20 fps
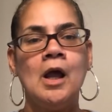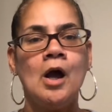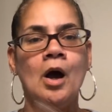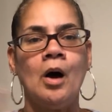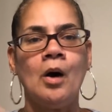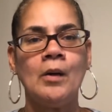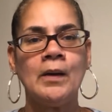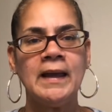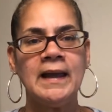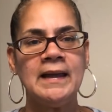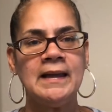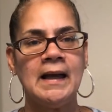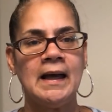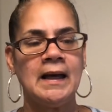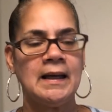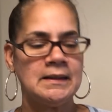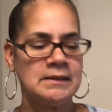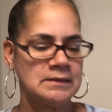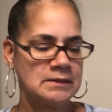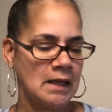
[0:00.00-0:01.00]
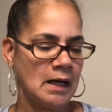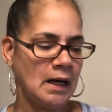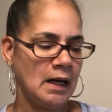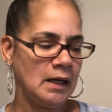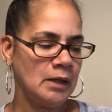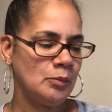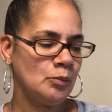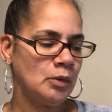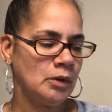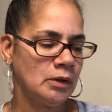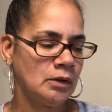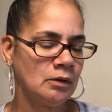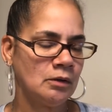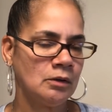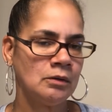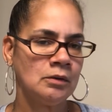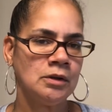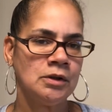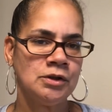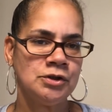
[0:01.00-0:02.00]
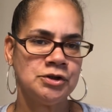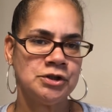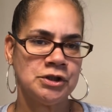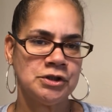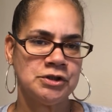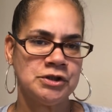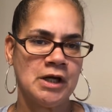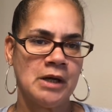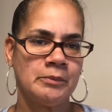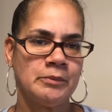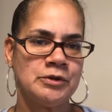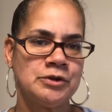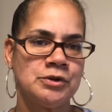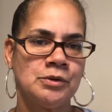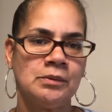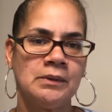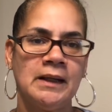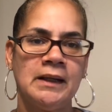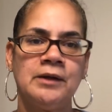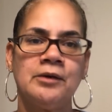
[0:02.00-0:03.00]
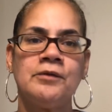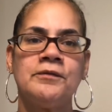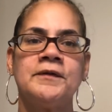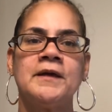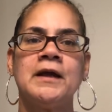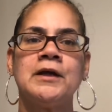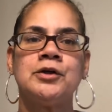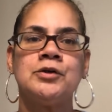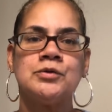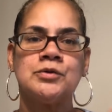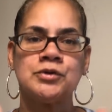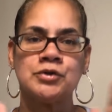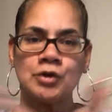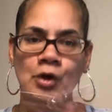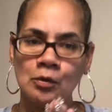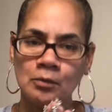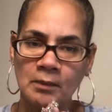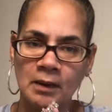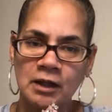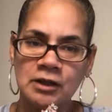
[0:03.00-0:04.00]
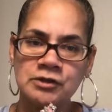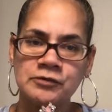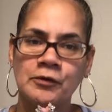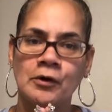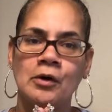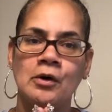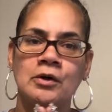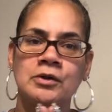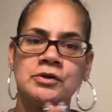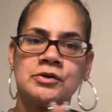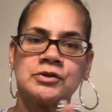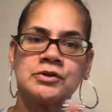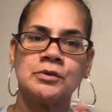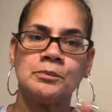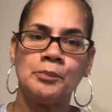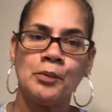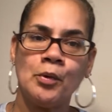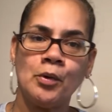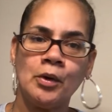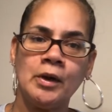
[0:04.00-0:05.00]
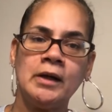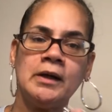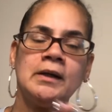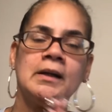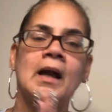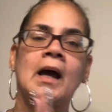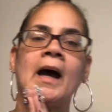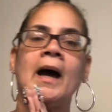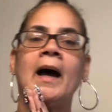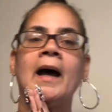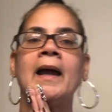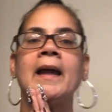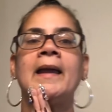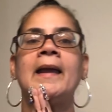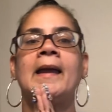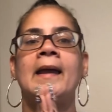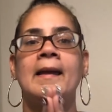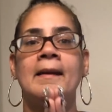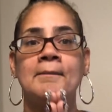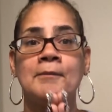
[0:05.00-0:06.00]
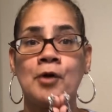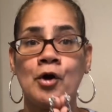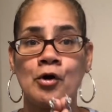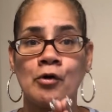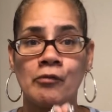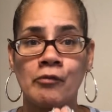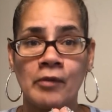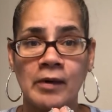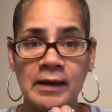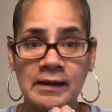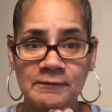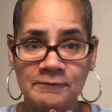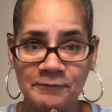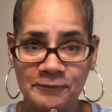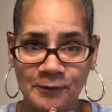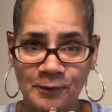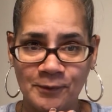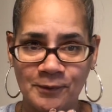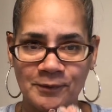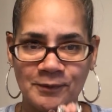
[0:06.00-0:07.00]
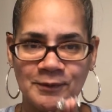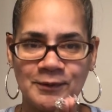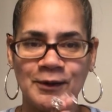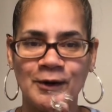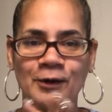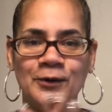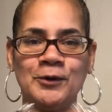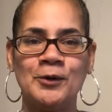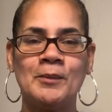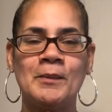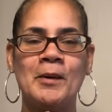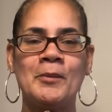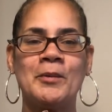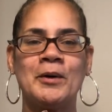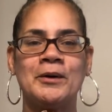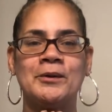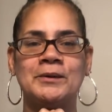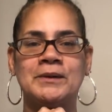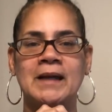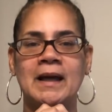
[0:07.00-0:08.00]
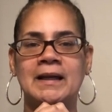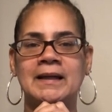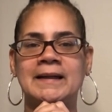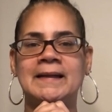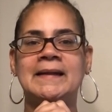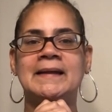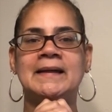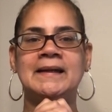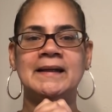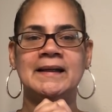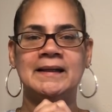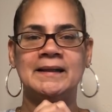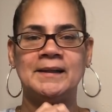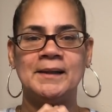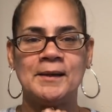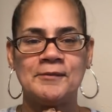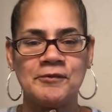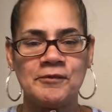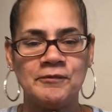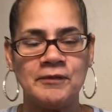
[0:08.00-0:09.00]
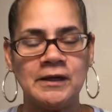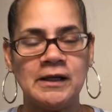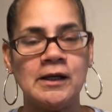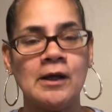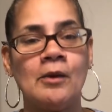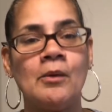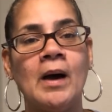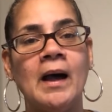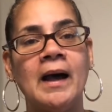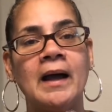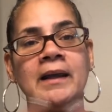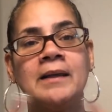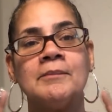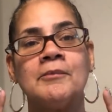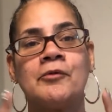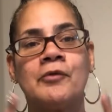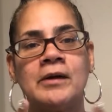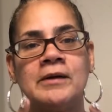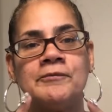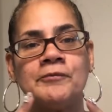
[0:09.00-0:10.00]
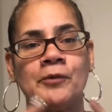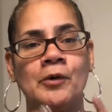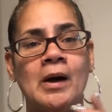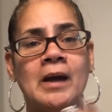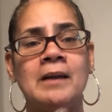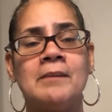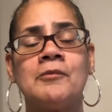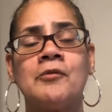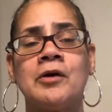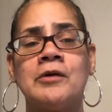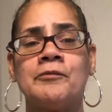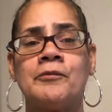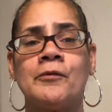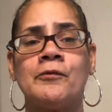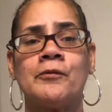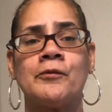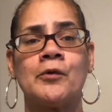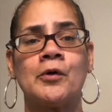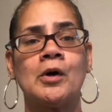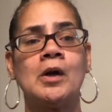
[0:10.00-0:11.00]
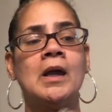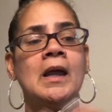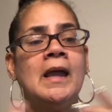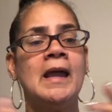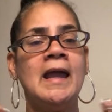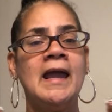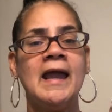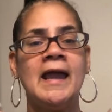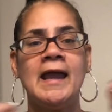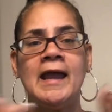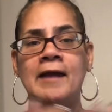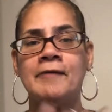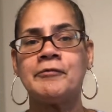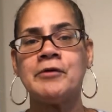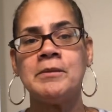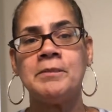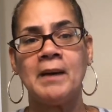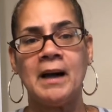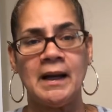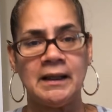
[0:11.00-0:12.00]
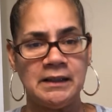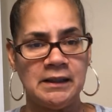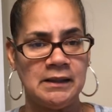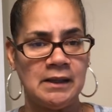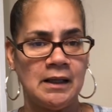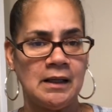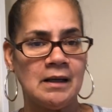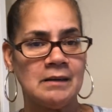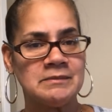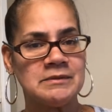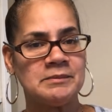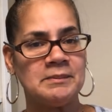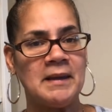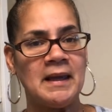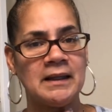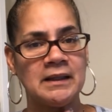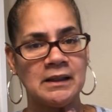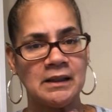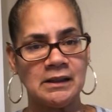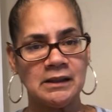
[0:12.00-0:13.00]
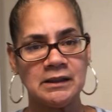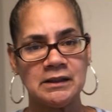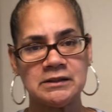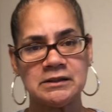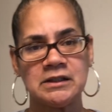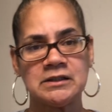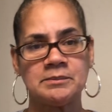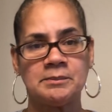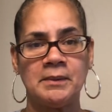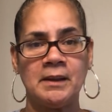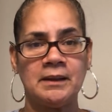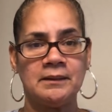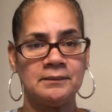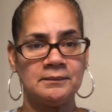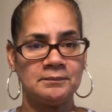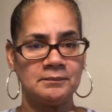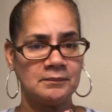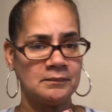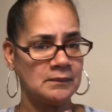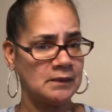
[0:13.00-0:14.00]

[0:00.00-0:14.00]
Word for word: Okay, guys, I will chit-chat with you later. Thank you so much for all your support. I am grateful. Y'all know my word. Got to get it in every video. I am grateful. I am grateful for everybody that comes back and clicks this button.